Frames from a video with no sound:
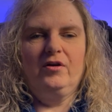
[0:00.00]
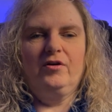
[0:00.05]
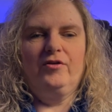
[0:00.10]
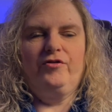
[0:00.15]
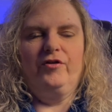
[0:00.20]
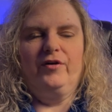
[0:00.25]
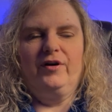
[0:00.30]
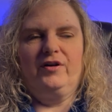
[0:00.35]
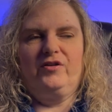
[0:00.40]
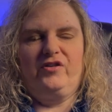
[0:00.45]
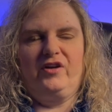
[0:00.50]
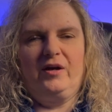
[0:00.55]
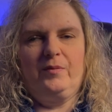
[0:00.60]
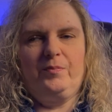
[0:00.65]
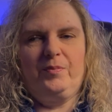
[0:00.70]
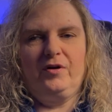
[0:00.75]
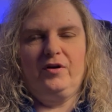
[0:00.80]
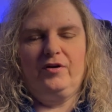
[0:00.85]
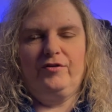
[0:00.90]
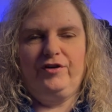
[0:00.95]
For
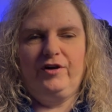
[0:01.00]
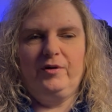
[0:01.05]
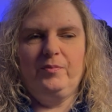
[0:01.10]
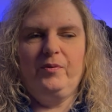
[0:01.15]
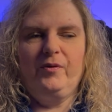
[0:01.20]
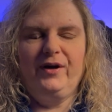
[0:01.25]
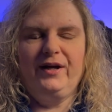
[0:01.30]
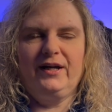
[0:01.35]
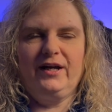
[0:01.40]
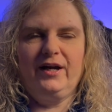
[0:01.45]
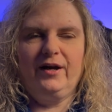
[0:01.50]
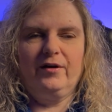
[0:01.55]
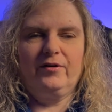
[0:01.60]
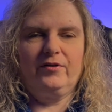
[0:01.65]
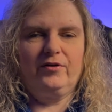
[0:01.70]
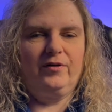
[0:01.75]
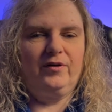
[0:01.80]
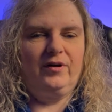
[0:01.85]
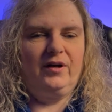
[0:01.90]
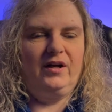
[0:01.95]
example, a viewpoint
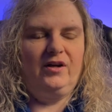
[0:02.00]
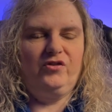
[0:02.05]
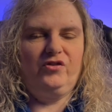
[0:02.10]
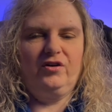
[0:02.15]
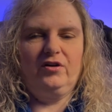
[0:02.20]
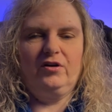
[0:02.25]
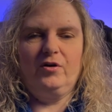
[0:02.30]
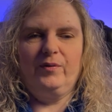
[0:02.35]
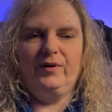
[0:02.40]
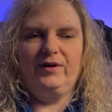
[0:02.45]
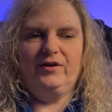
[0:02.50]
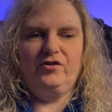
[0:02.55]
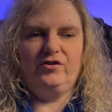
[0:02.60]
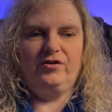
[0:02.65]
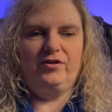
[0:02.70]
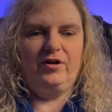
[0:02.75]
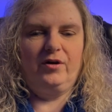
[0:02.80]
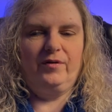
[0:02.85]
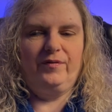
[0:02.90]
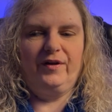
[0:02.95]
character isn't going to
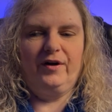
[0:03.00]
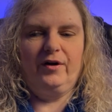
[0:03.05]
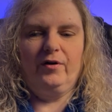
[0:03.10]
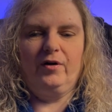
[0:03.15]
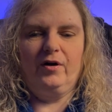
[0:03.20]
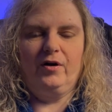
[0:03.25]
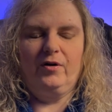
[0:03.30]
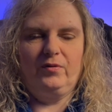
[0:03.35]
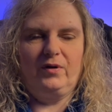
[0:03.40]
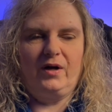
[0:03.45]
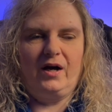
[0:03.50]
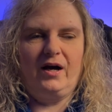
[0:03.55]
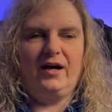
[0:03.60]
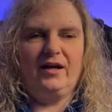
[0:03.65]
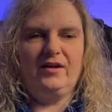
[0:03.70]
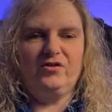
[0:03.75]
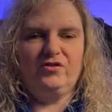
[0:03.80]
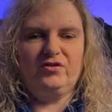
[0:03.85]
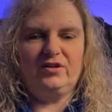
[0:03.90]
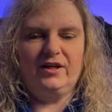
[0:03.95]
know that her own
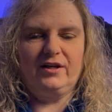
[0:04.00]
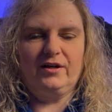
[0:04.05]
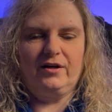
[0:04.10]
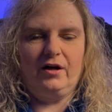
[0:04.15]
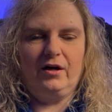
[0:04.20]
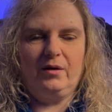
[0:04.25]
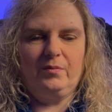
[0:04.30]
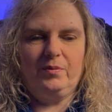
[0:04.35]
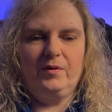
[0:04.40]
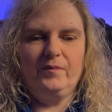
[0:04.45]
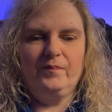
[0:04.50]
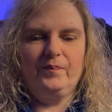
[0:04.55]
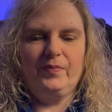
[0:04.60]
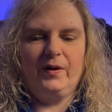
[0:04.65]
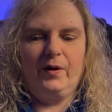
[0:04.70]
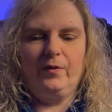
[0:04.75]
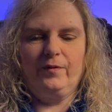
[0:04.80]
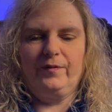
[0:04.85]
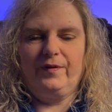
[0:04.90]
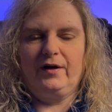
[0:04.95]
eyes lit up
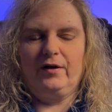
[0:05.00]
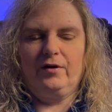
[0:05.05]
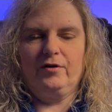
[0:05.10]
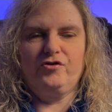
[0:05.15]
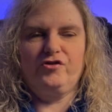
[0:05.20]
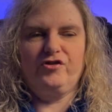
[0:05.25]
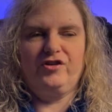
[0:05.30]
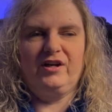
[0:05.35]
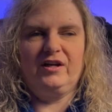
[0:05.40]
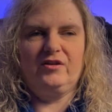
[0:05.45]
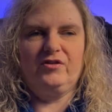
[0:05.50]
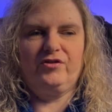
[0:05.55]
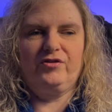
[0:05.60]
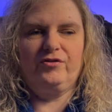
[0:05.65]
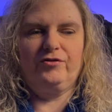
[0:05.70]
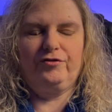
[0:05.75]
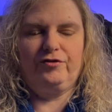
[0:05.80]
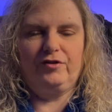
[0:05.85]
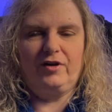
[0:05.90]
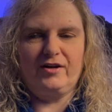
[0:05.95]
or that her cheeks
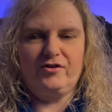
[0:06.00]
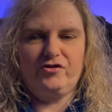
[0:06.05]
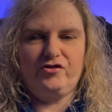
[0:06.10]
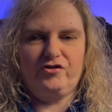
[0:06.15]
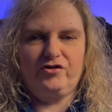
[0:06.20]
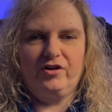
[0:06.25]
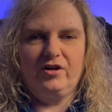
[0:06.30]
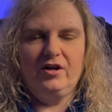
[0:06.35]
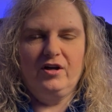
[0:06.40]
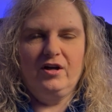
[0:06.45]
flushed.